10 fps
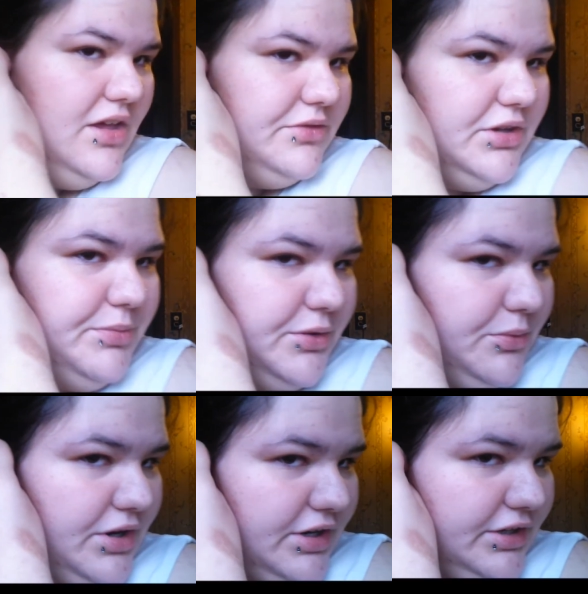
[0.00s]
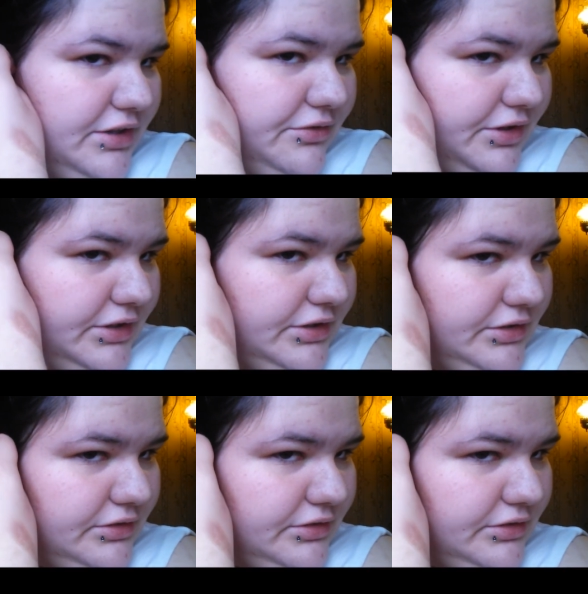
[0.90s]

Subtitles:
I'm going to put one on in the front.